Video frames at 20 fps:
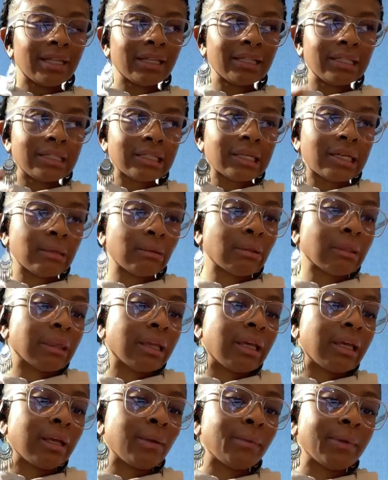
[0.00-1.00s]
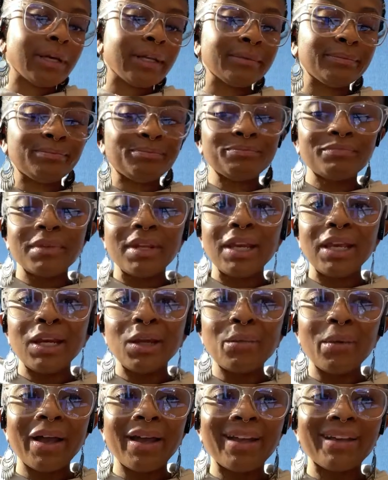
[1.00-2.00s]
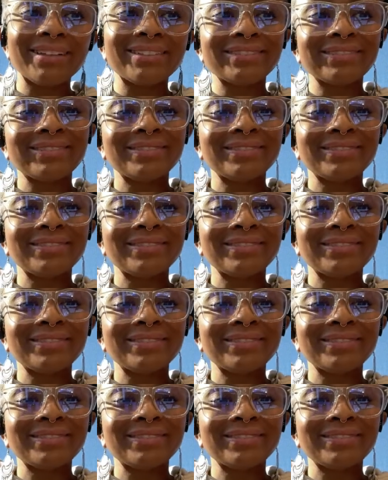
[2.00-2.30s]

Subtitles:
at least I don't think. But anyway,